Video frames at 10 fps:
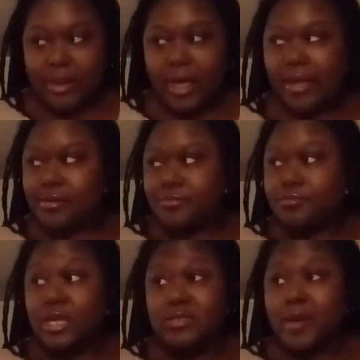like,
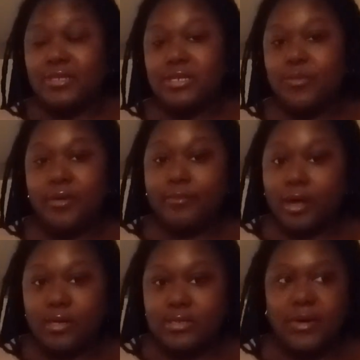especially with
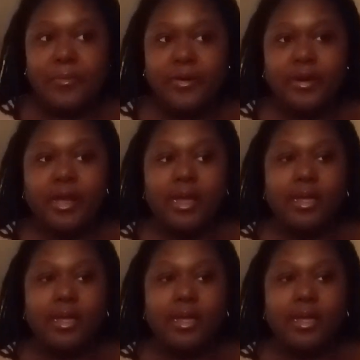Vlogtober,